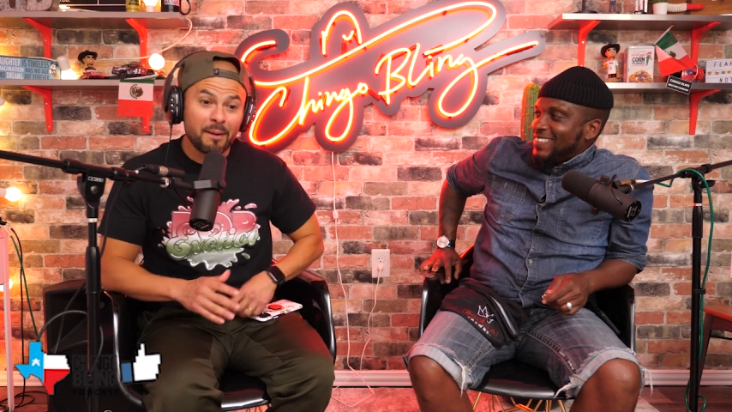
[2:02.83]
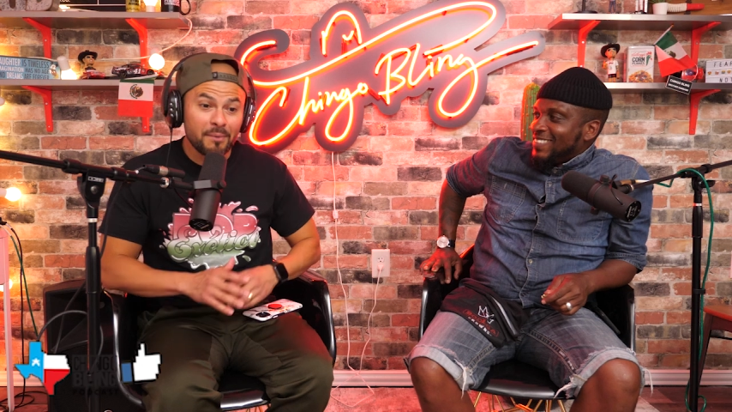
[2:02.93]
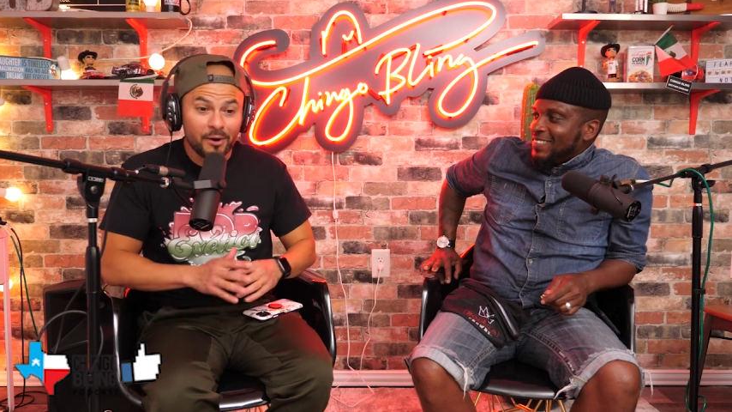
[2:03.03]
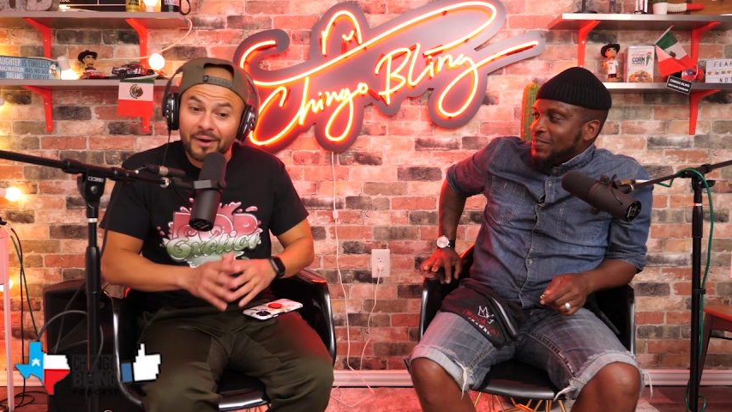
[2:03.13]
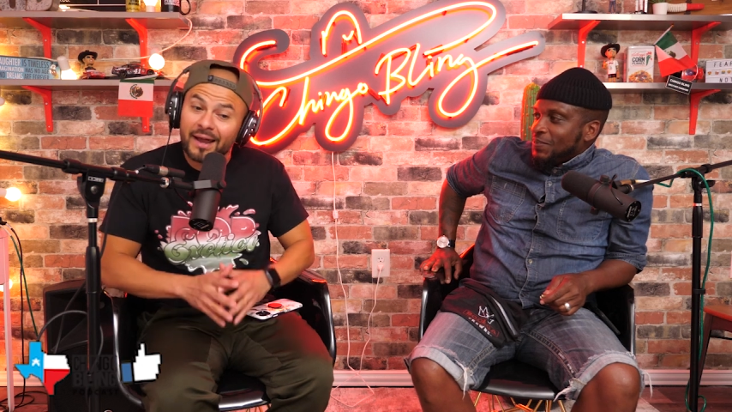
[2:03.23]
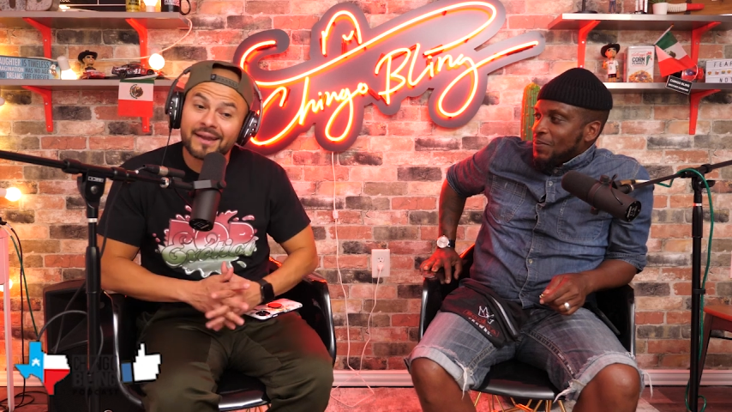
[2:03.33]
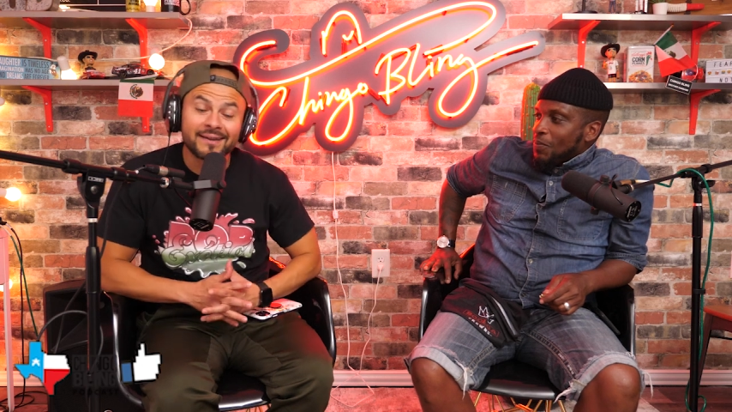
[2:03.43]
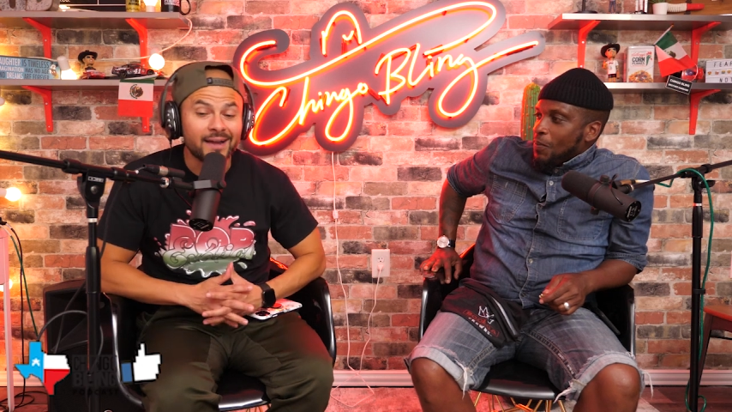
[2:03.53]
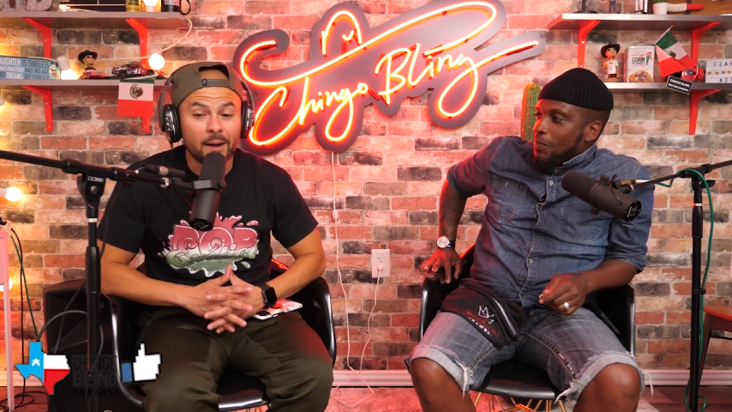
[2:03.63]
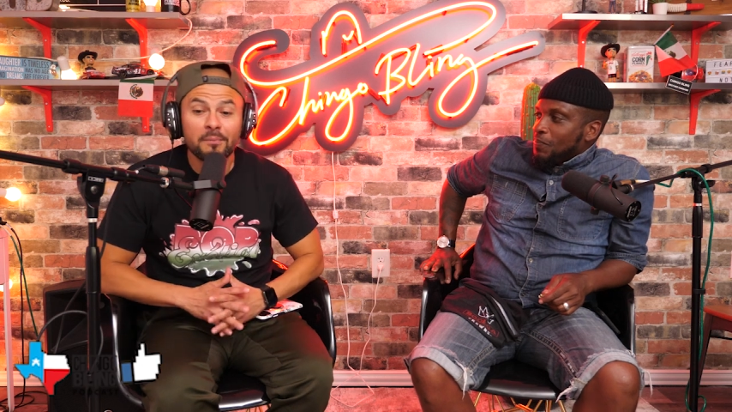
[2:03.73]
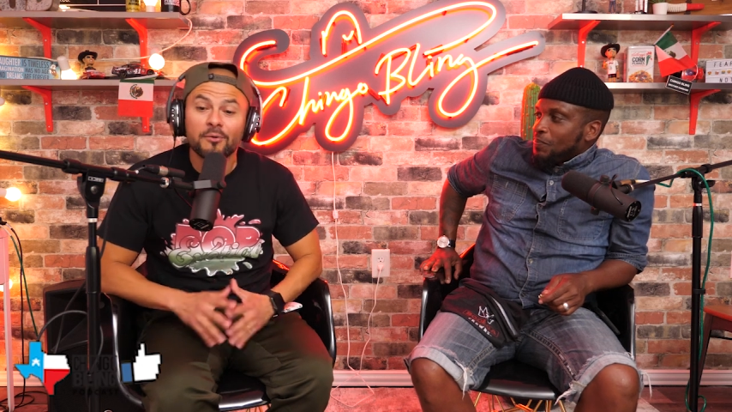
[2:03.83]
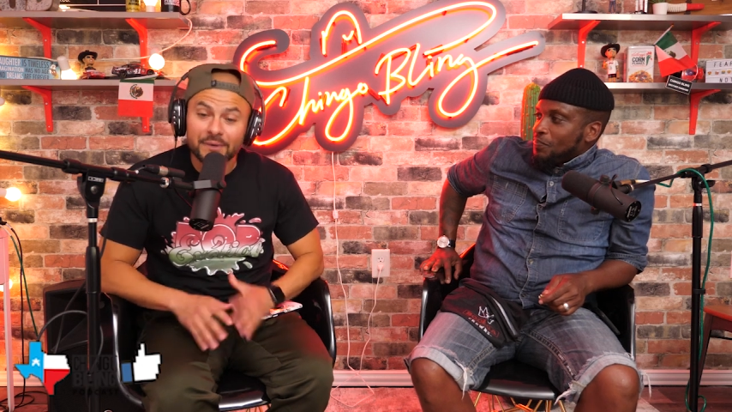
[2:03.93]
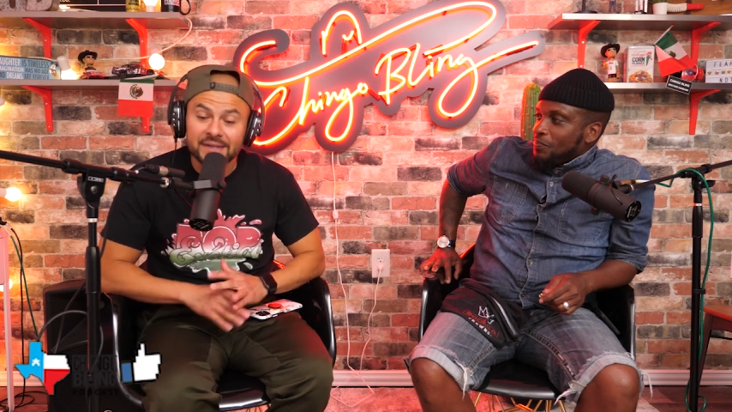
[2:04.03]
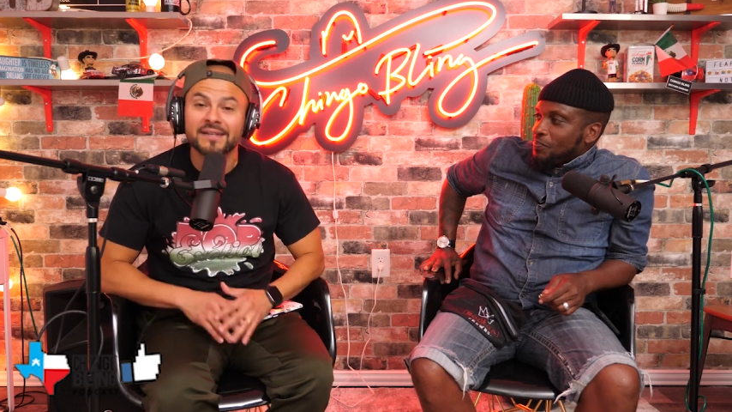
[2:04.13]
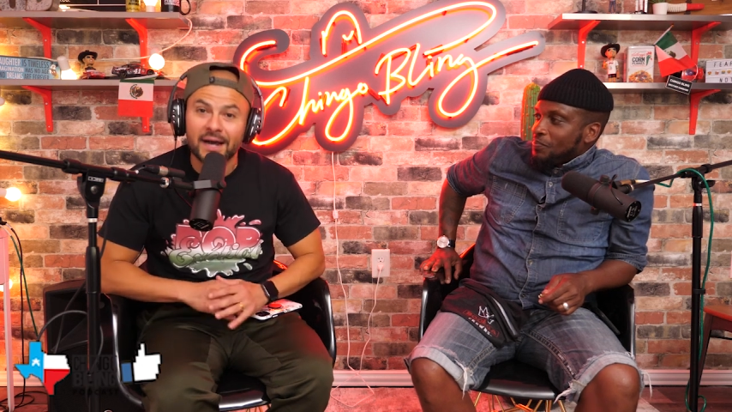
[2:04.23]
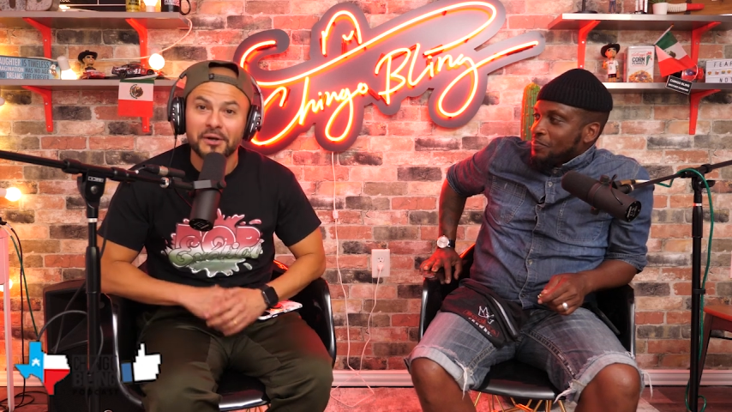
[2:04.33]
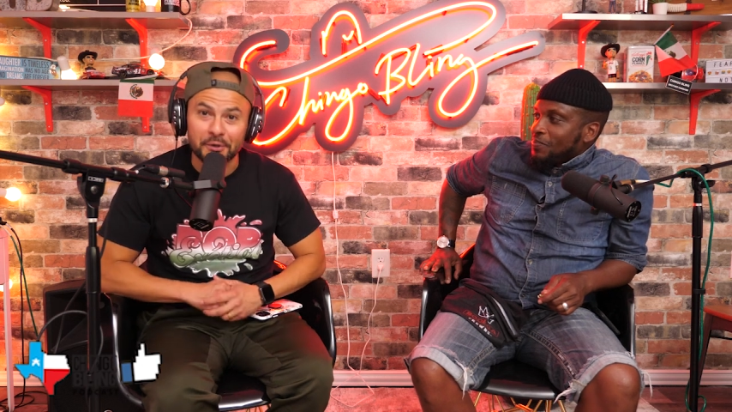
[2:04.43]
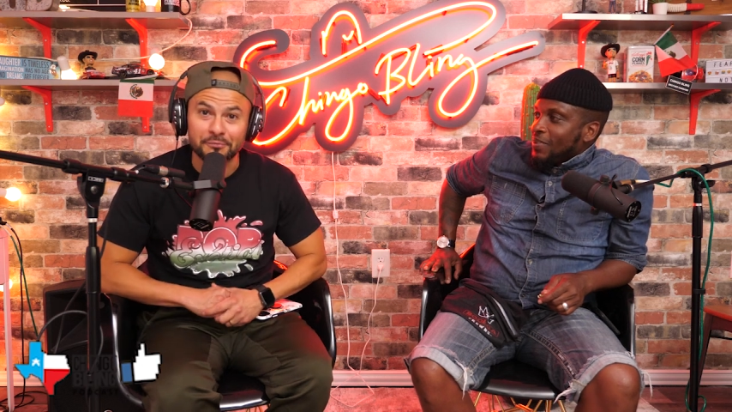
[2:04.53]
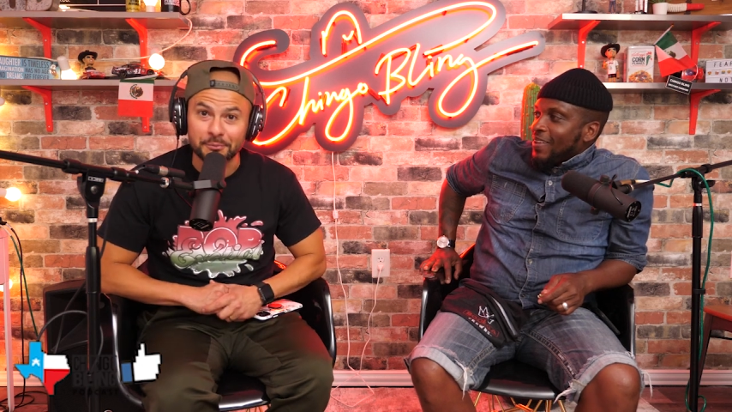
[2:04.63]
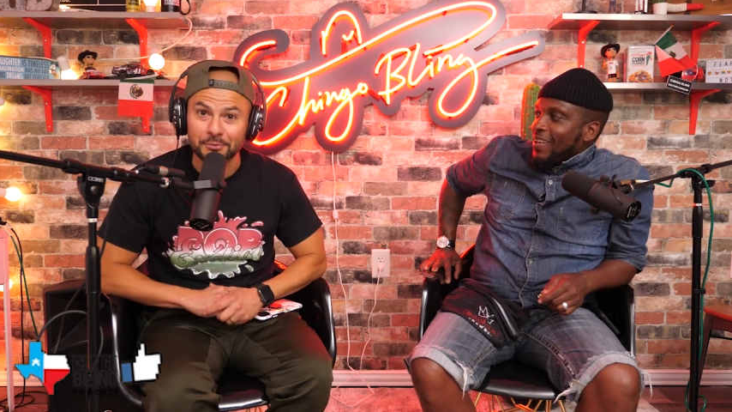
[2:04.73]
Speaker 1: I'm, al hey, I'm already not
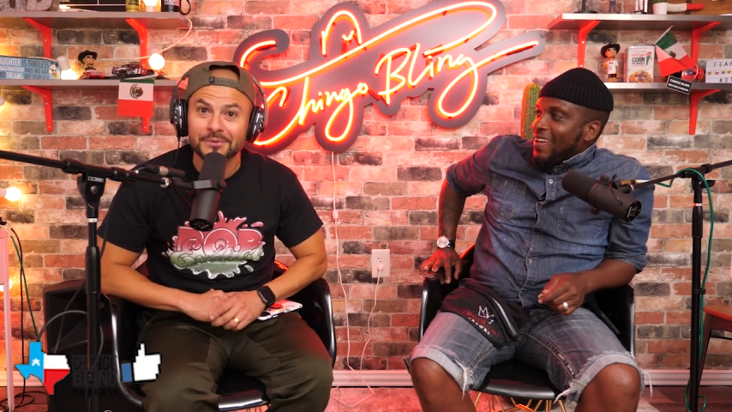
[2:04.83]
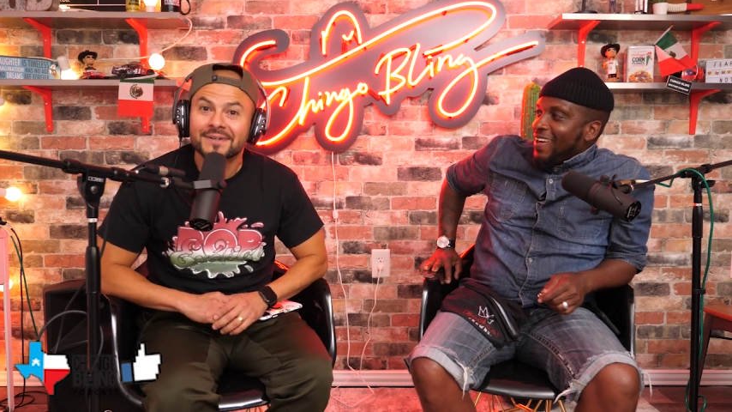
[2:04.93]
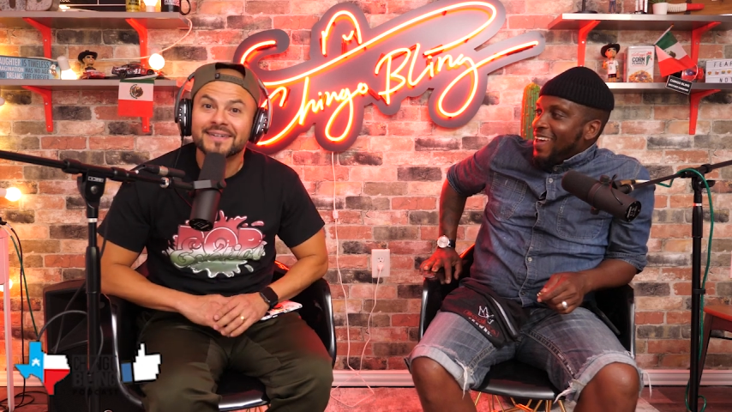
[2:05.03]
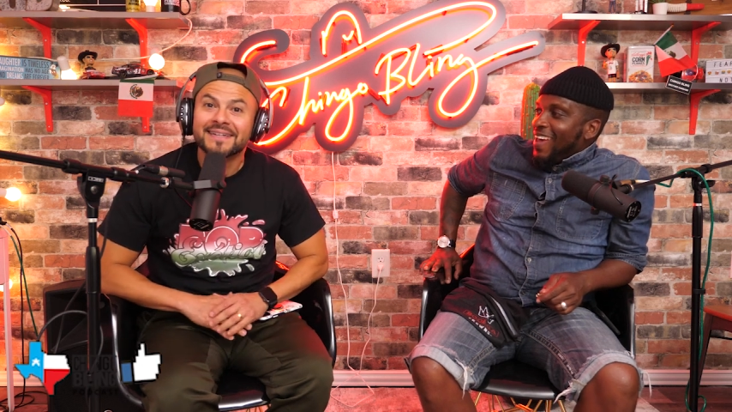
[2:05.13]
comfortable.